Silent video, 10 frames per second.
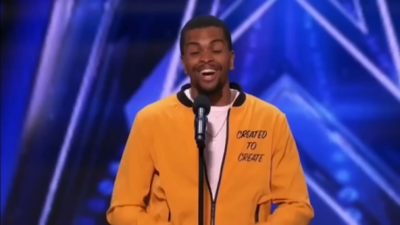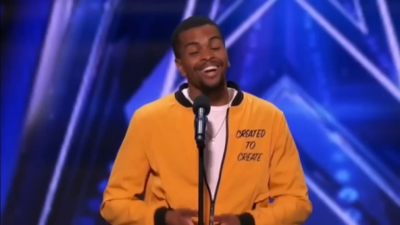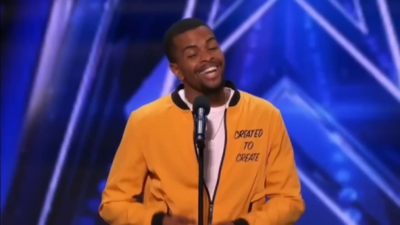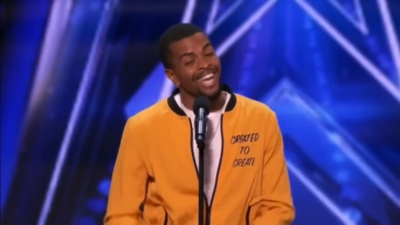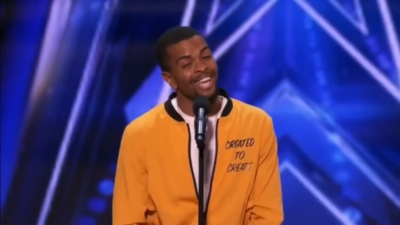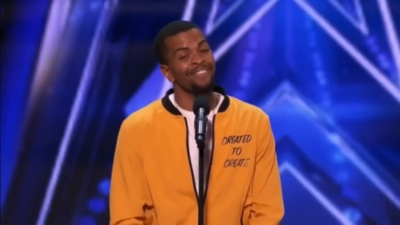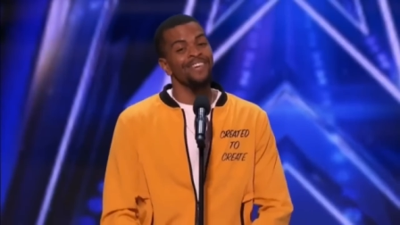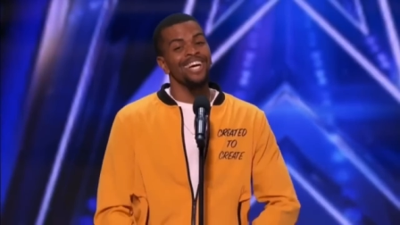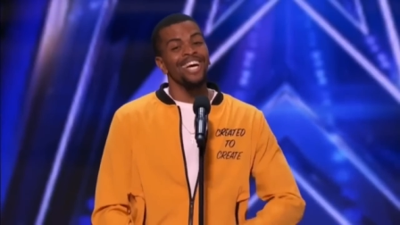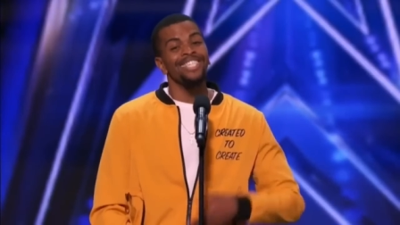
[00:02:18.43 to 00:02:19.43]
Her
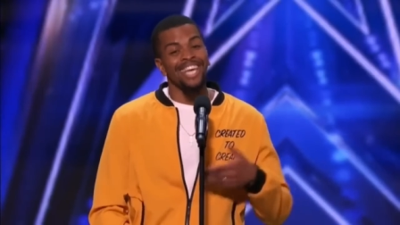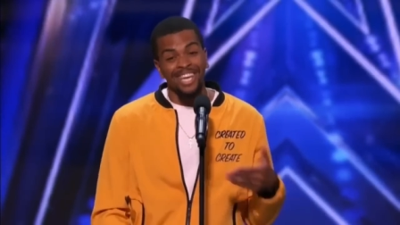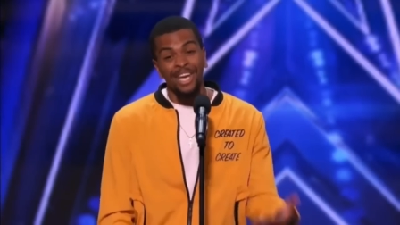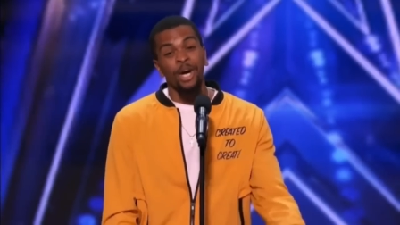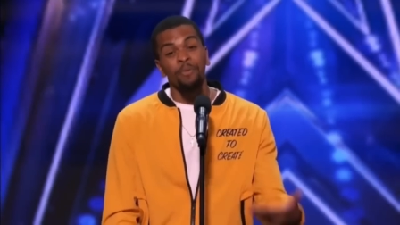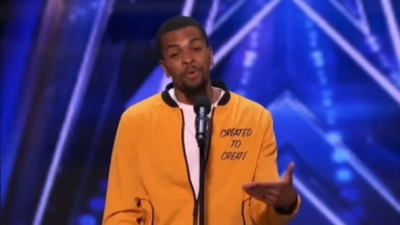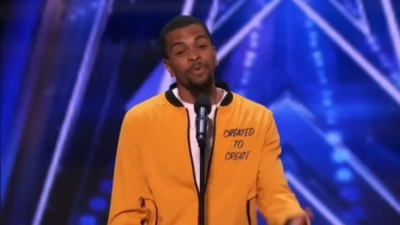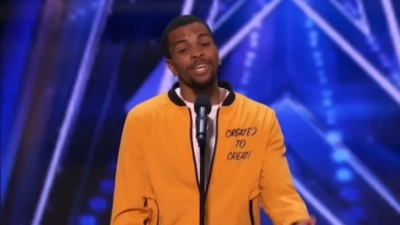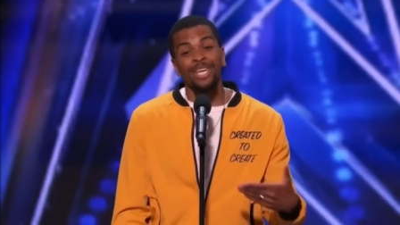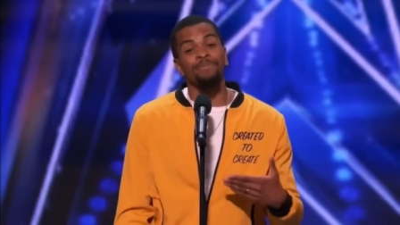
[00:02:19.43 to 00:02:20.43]
name, Danielle
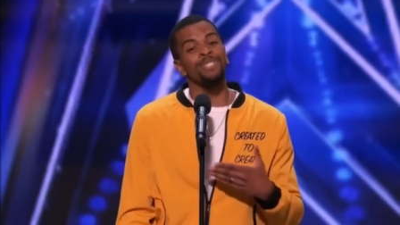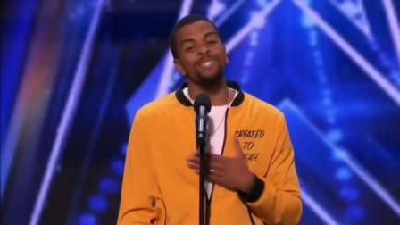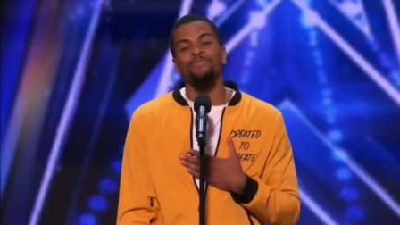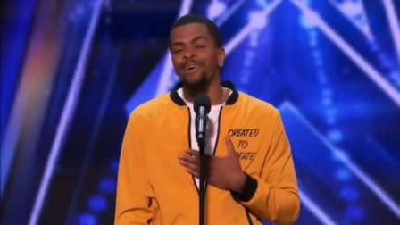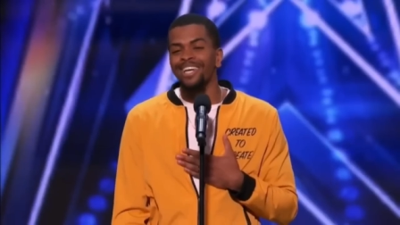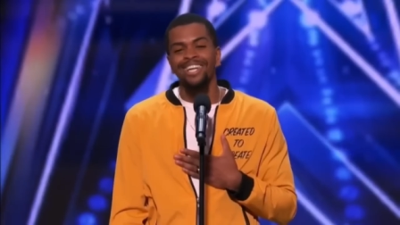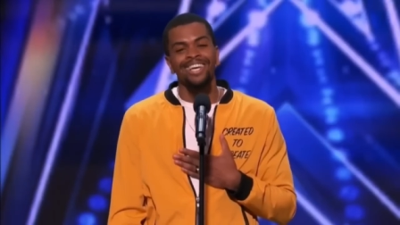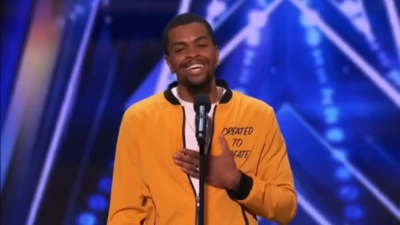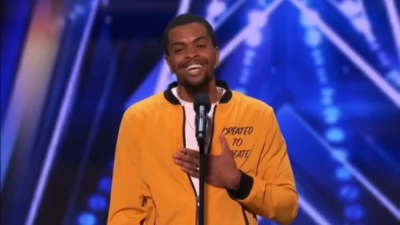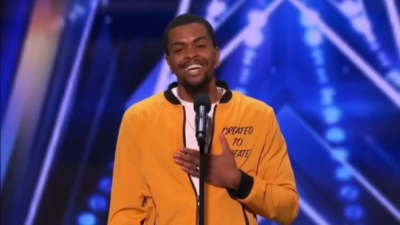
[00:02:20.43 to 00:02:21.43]
Marie Gibson,
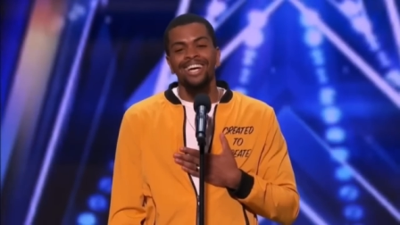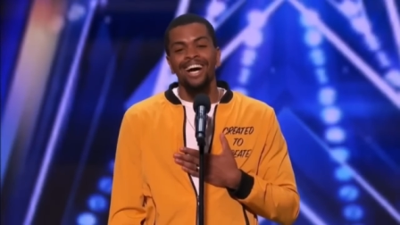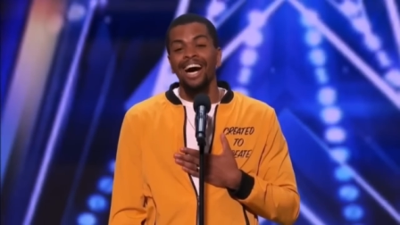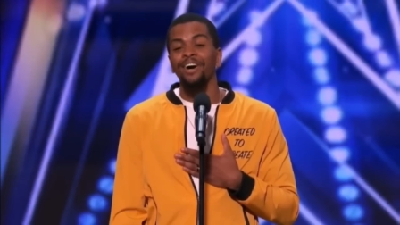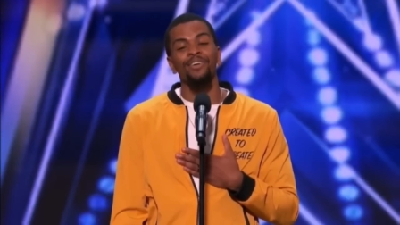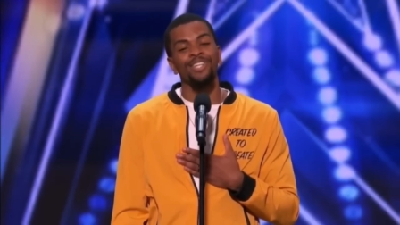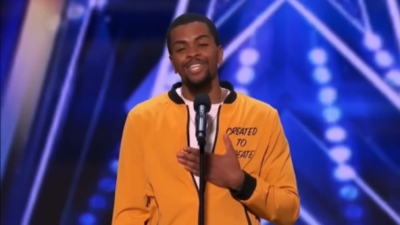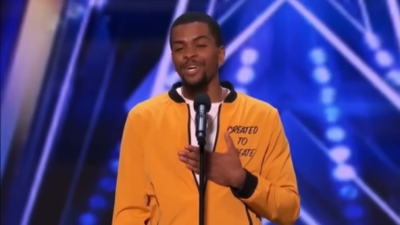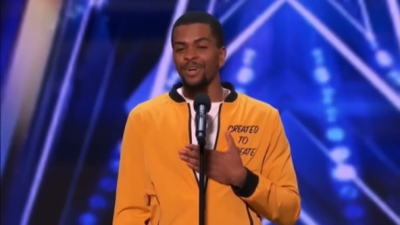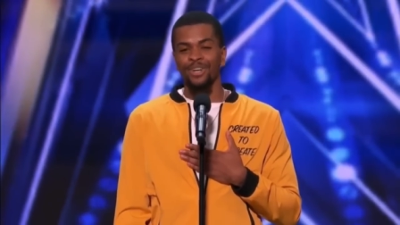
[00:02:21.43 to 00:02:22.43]
but I
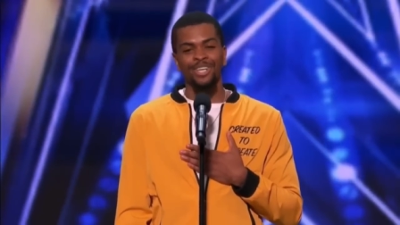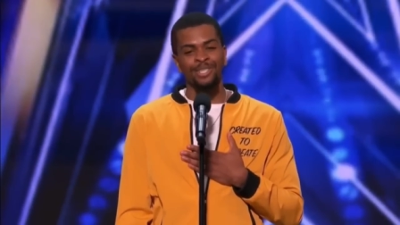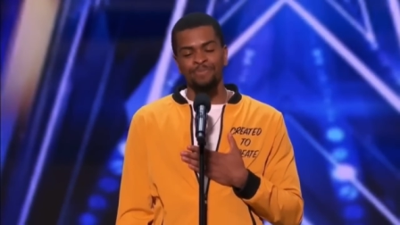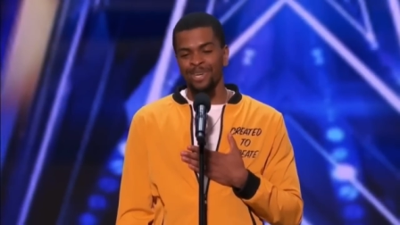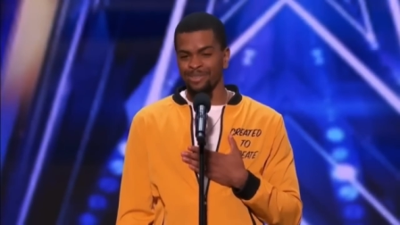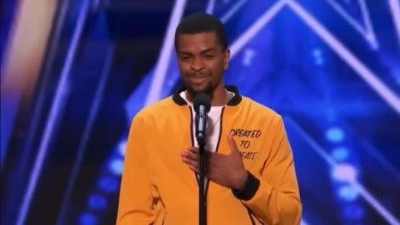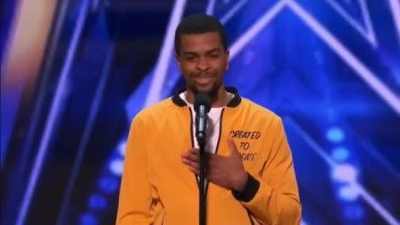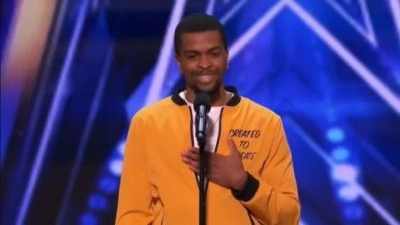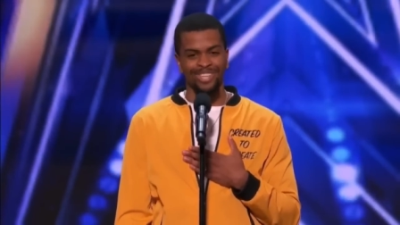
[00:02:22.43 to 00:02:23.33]
only know her as Puff.